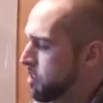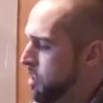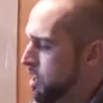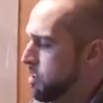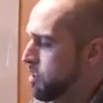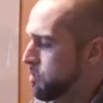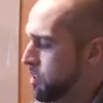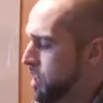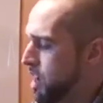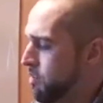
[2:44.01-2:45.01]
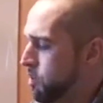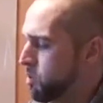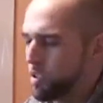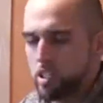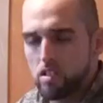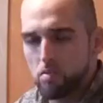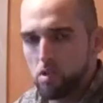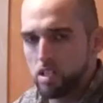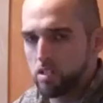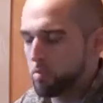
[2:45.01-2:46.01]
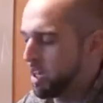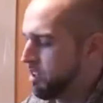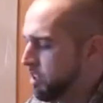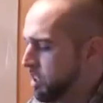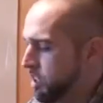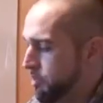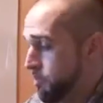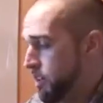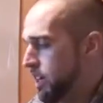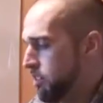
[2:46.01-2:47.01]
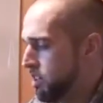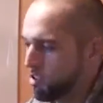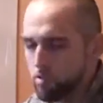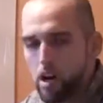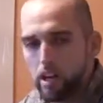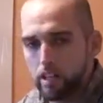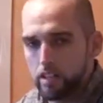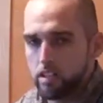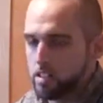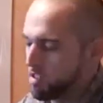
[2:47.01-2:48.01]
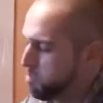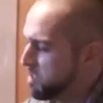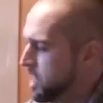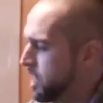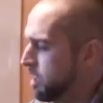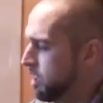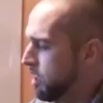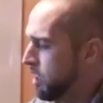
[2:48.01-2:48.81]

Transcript: so that you didn't really have to worry too much about the fact that you're rocking a custom tank.